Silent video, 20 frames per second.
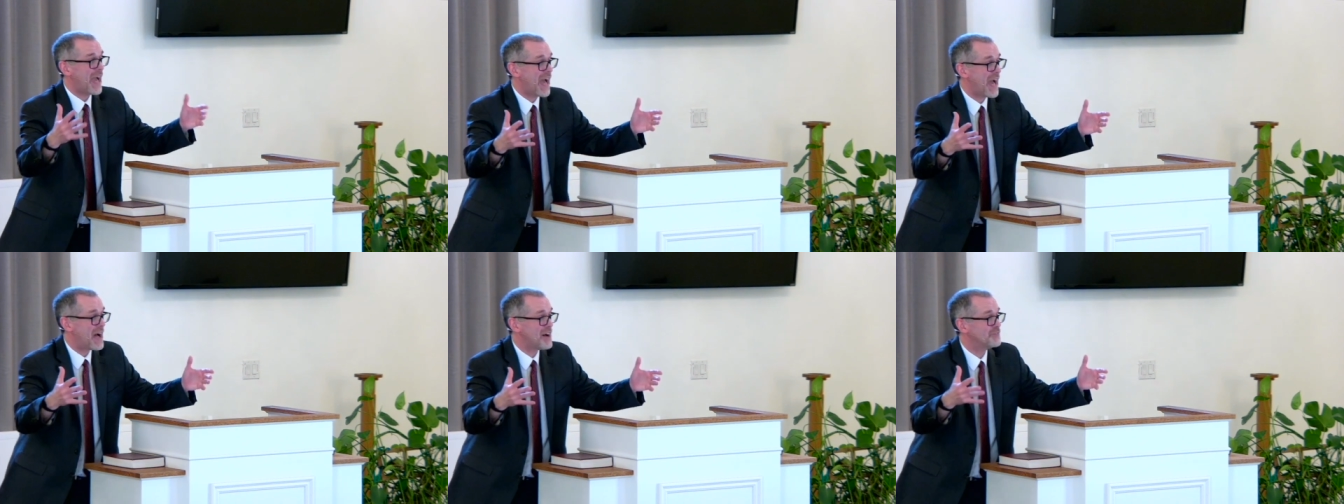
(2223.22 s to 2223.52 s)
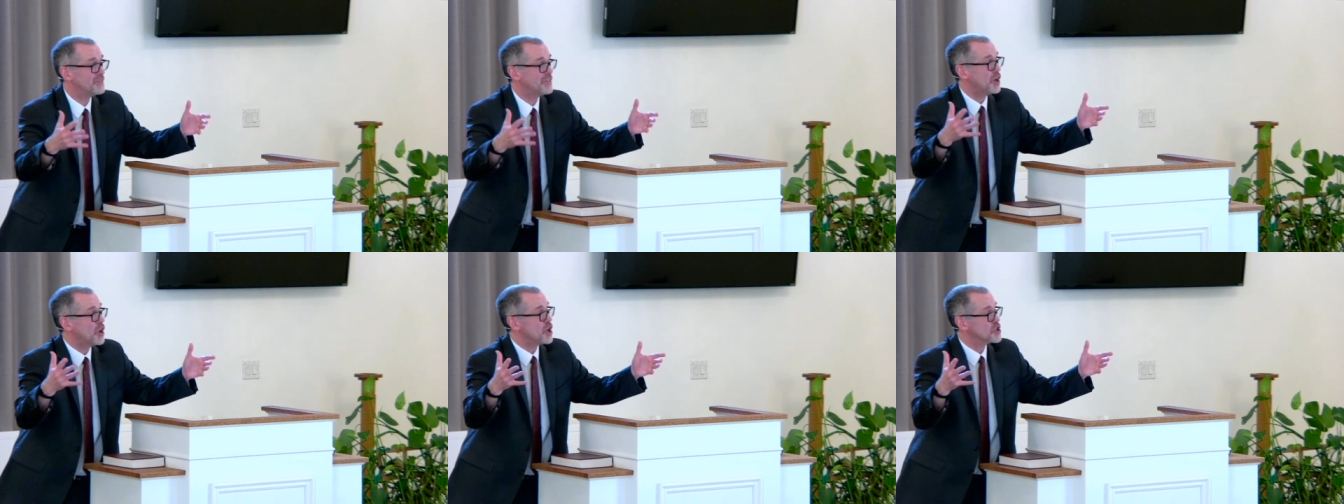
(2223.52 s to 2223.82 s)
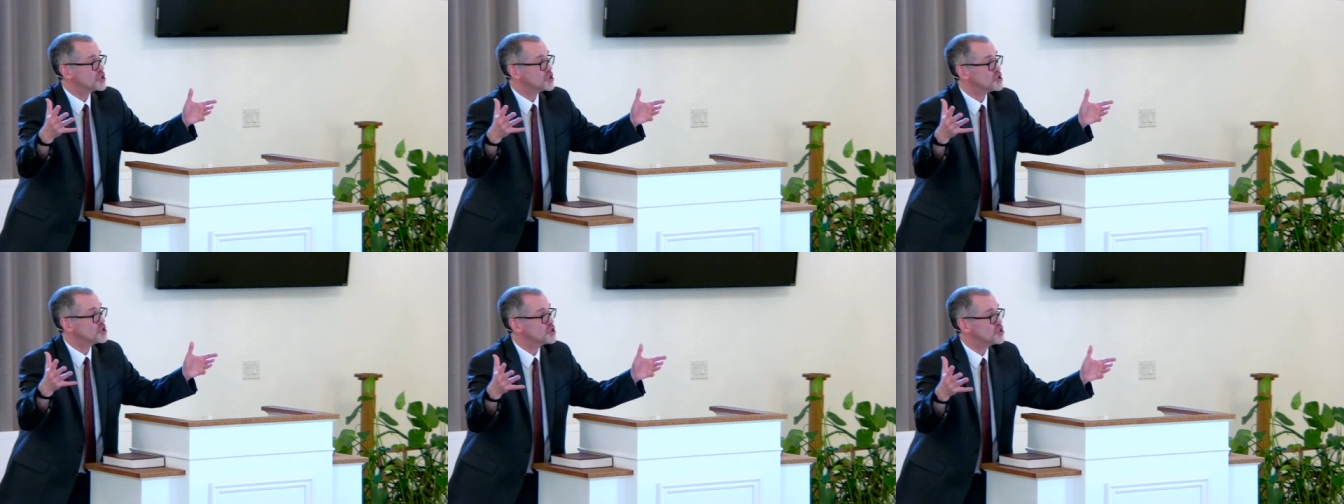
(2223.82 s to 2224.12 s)
have
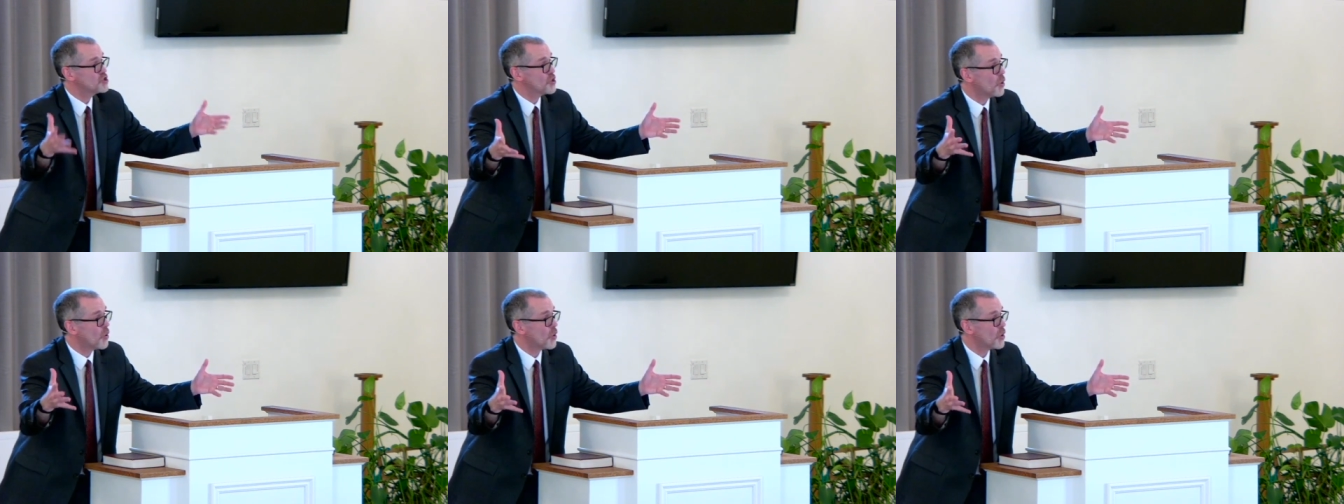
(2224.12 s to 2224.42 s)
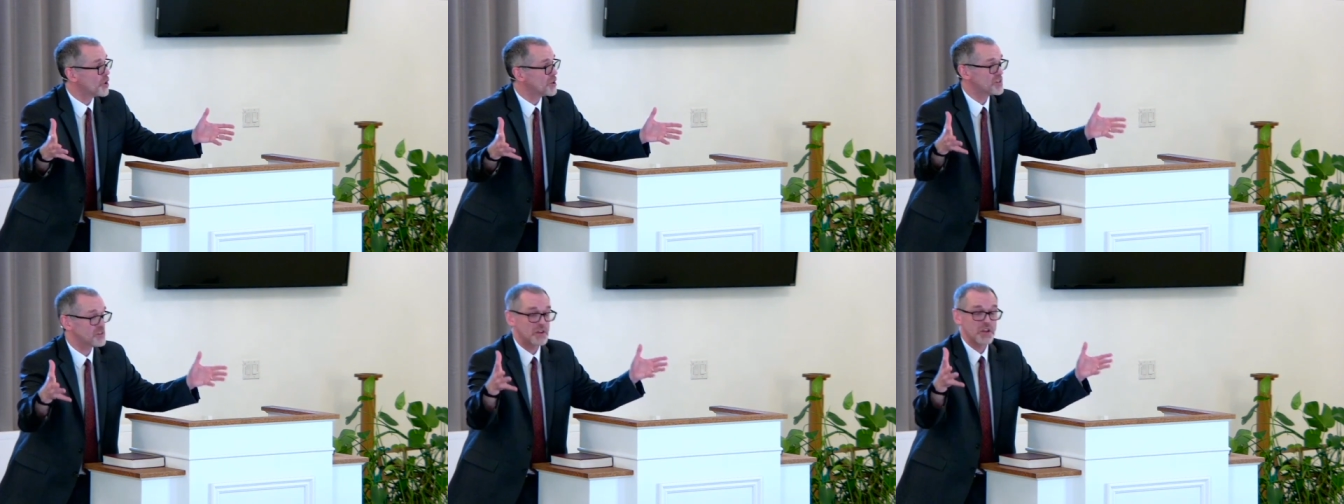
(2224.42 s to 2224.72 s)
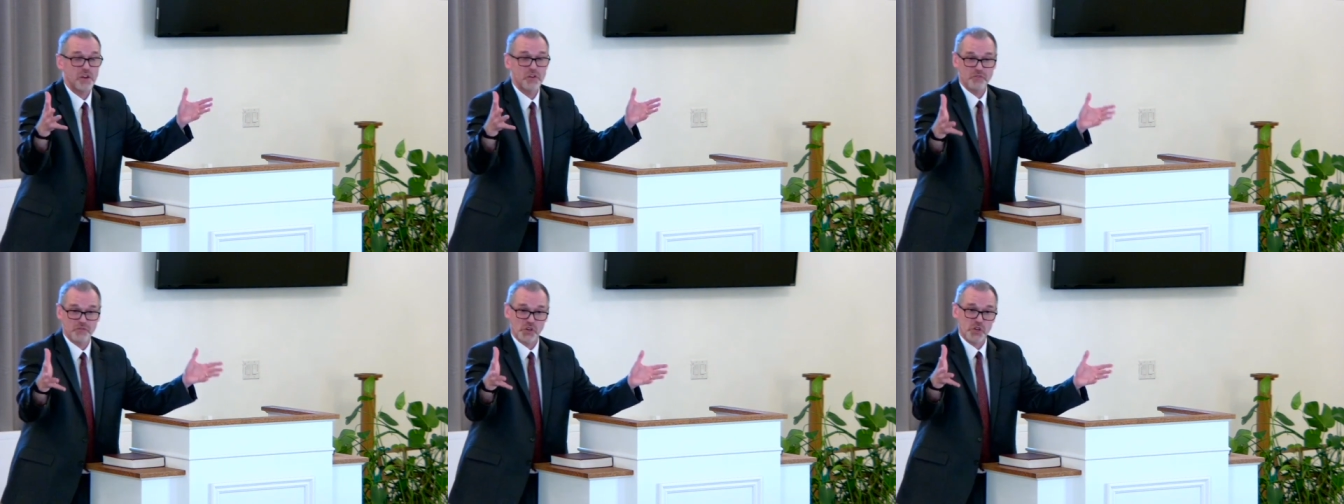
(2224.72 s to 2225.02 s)
assured
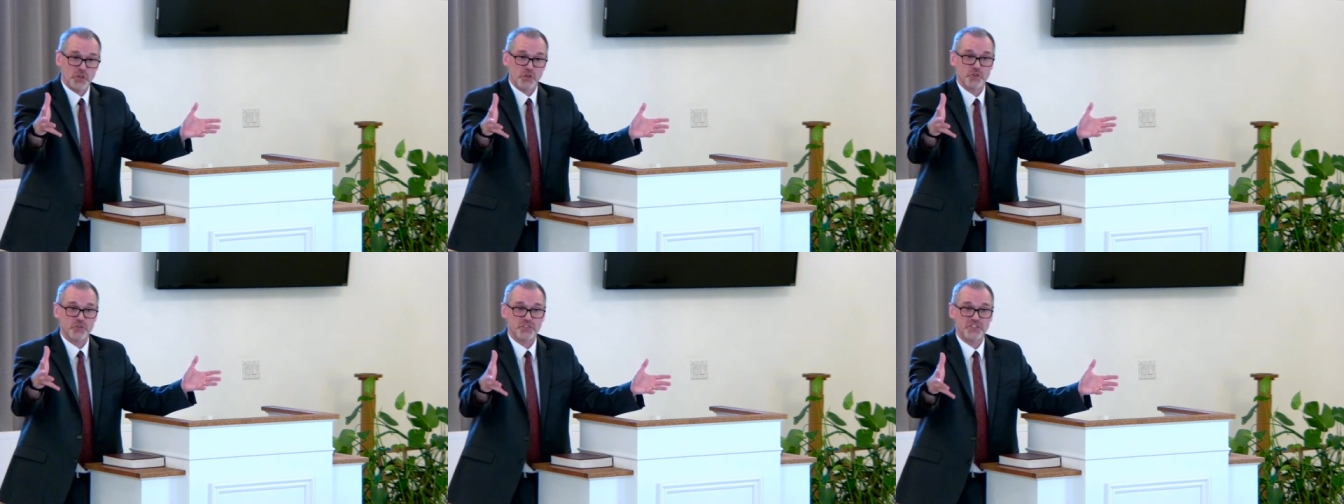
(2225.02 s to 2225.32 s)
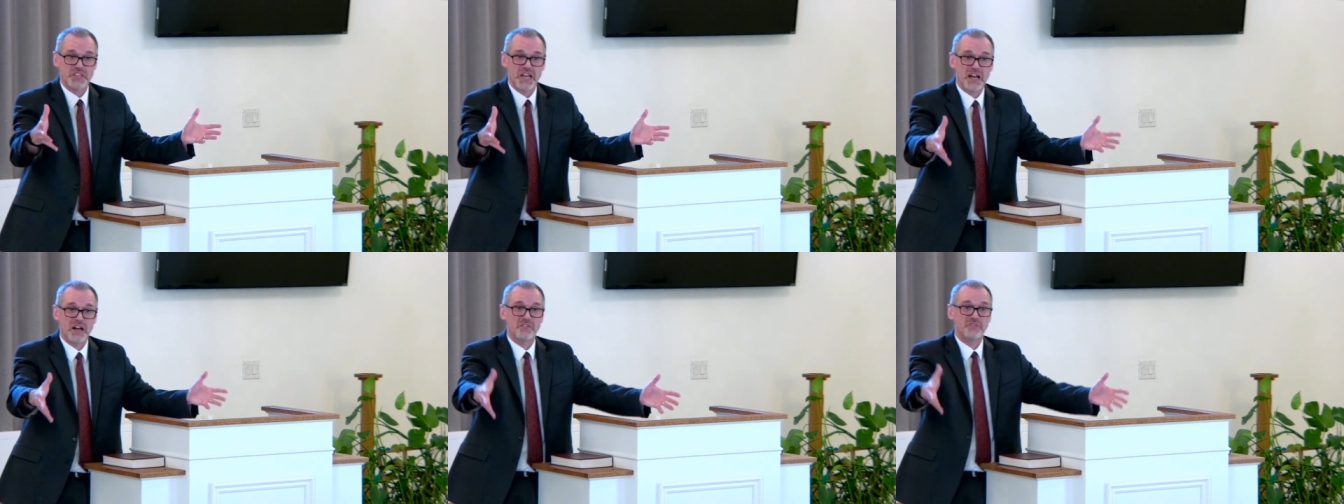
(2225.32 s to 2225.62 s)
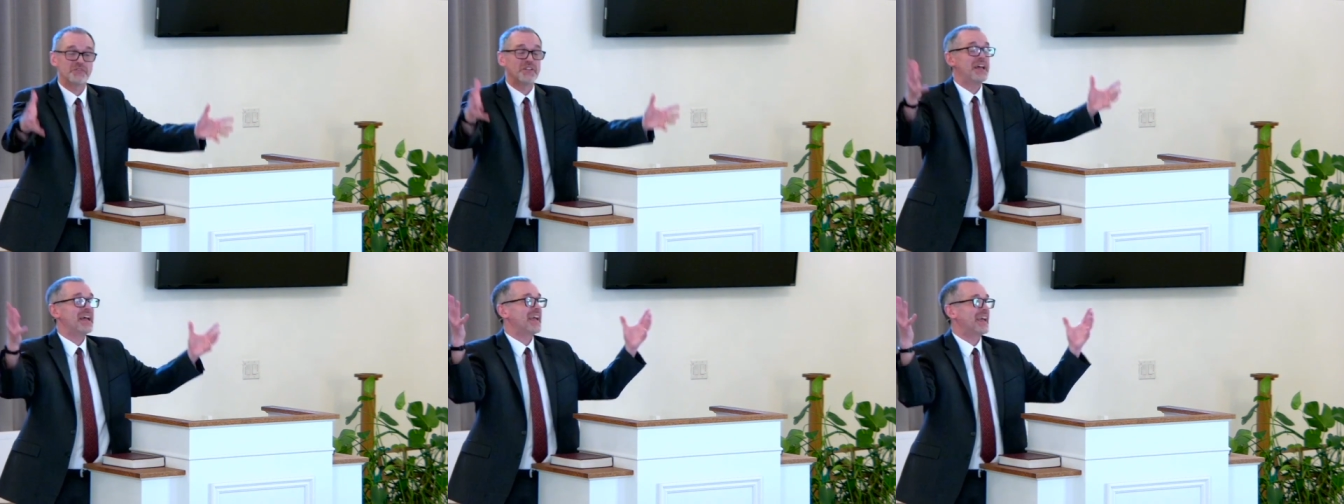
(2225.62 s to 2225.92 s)
for yourself